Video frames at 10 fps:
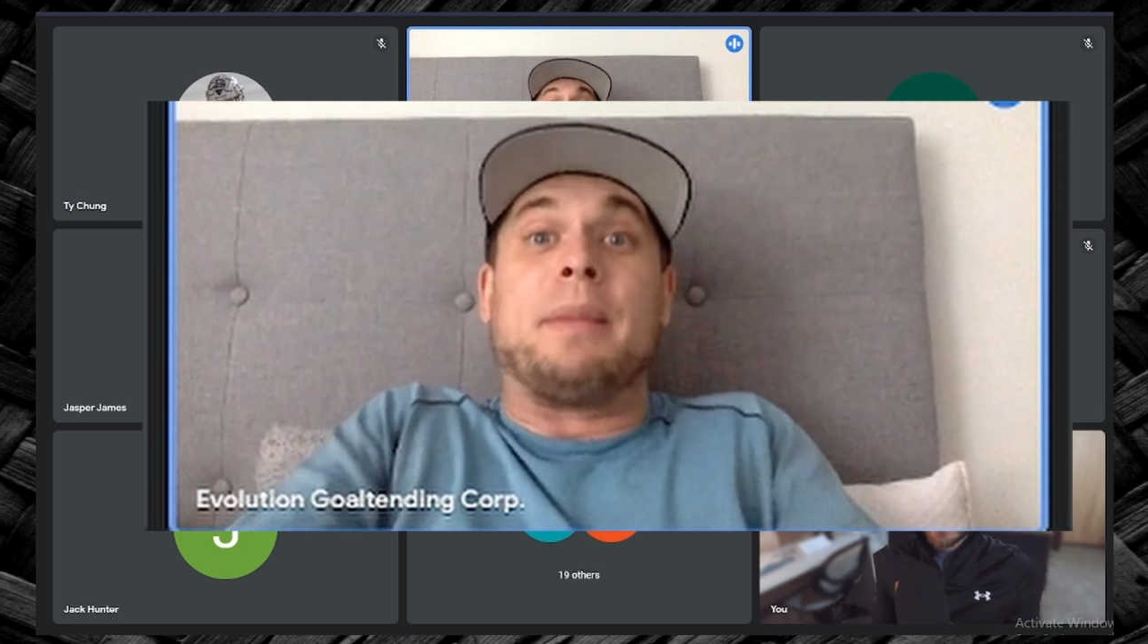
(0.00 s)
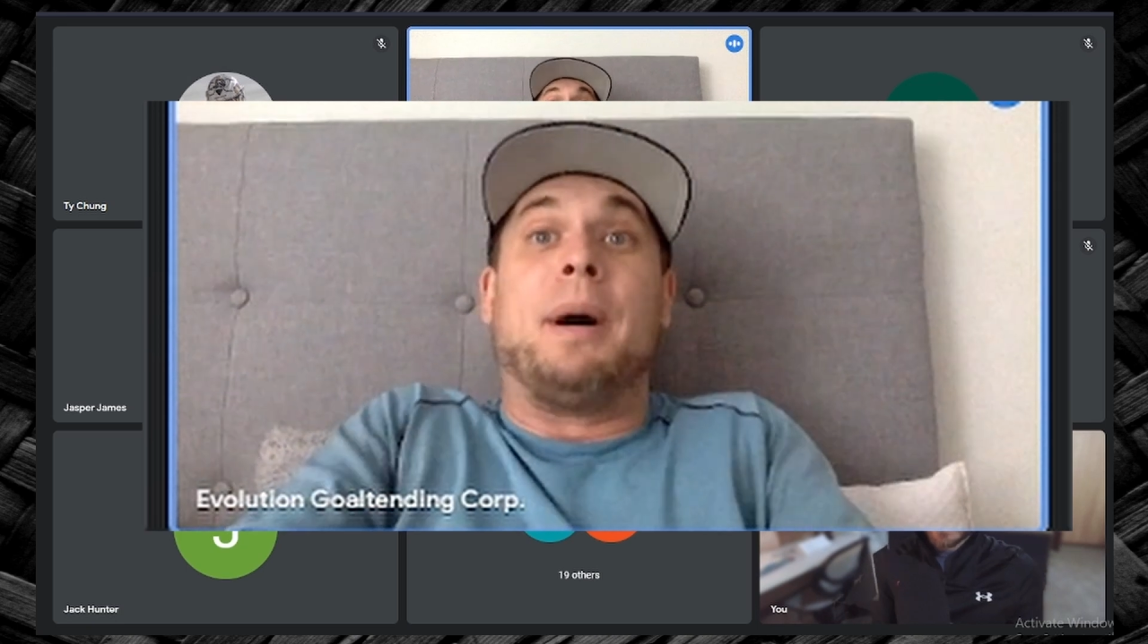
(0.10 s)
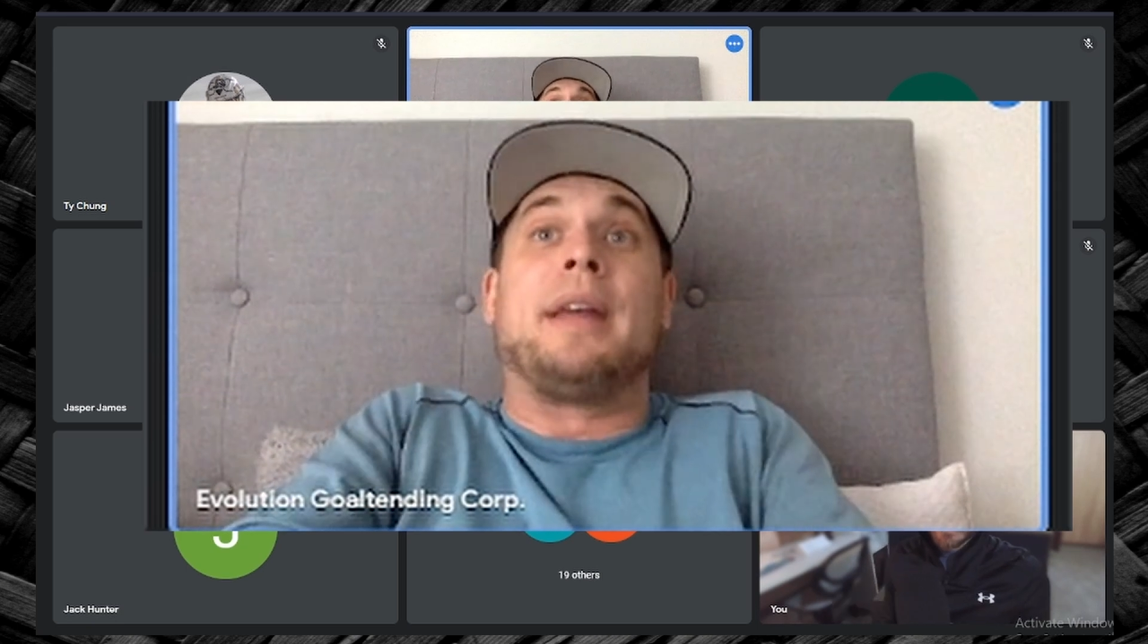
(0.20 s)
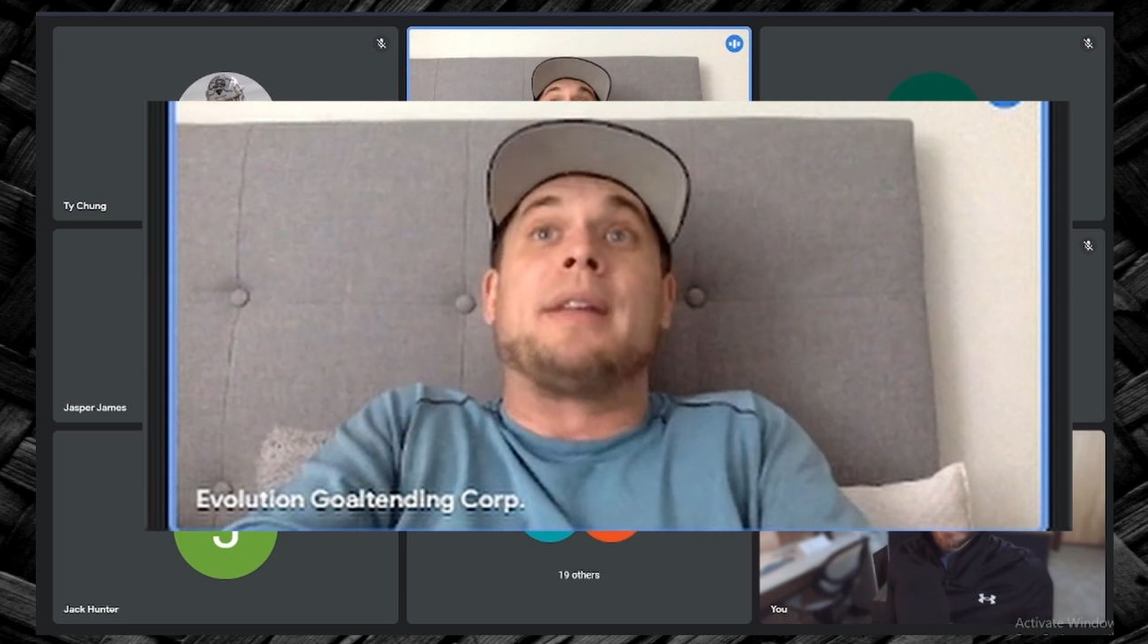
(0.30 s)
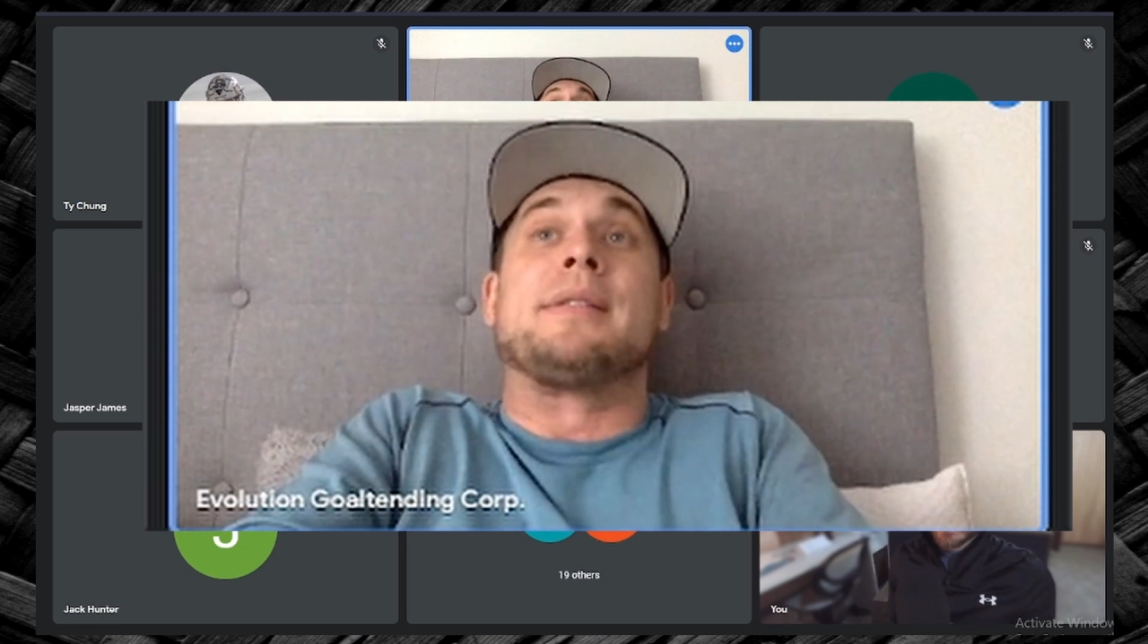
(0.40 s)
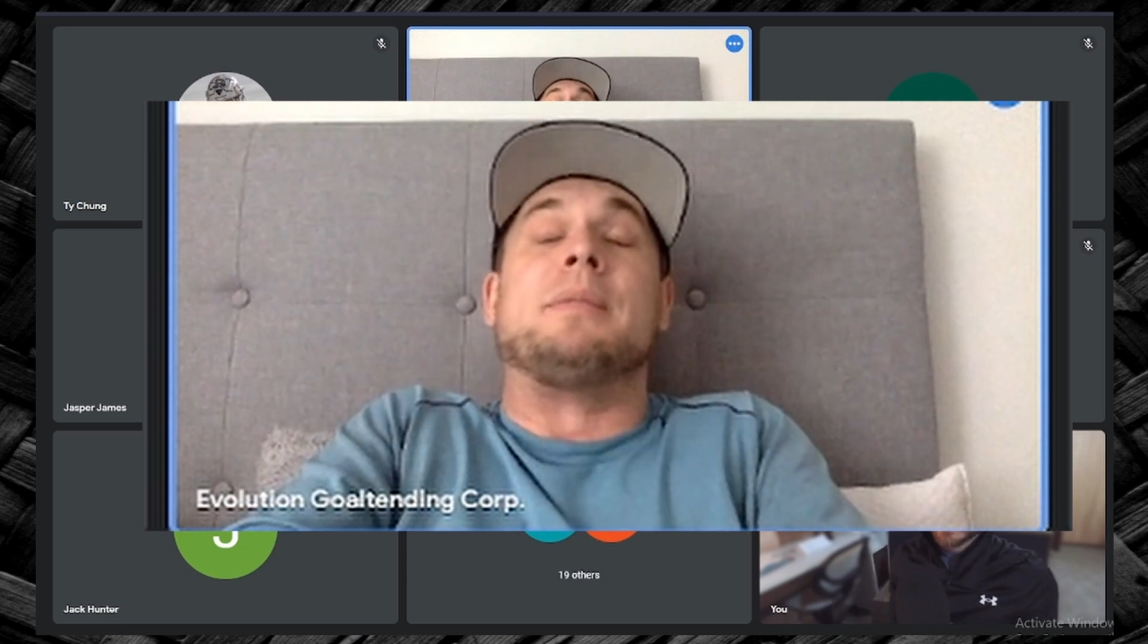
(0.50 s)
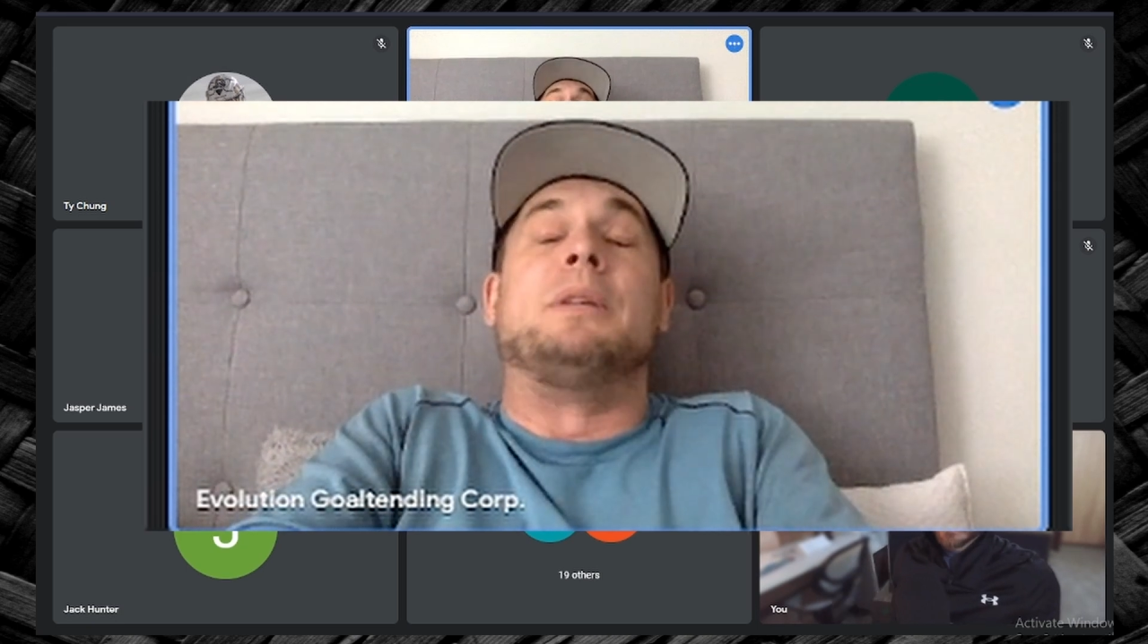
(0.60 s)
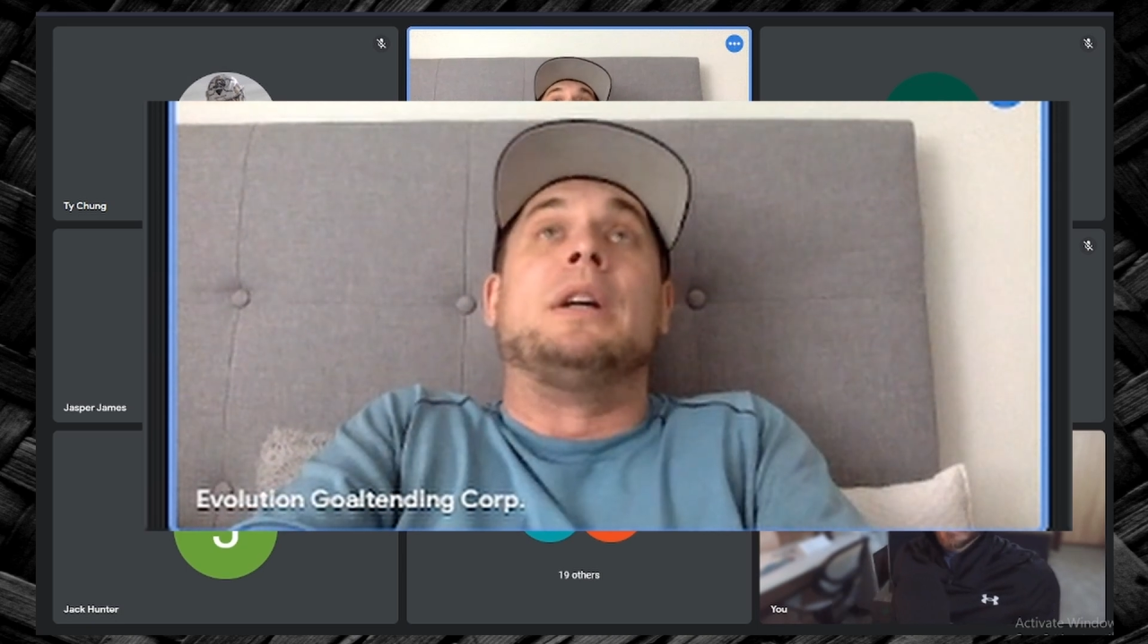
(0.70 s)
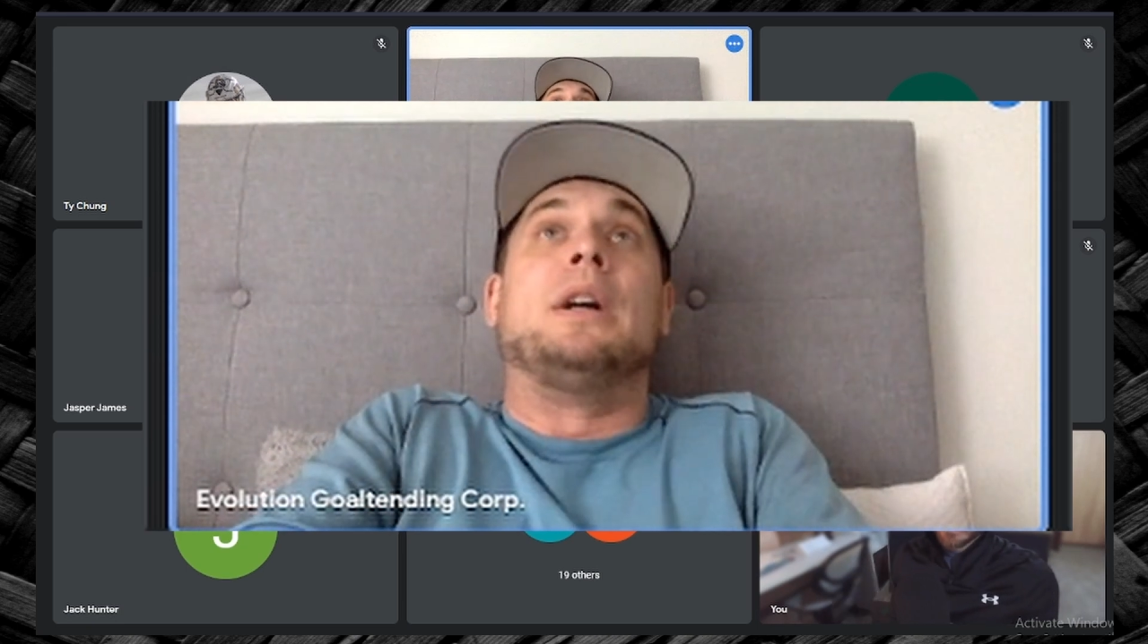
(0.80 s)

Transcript: the puck hits them.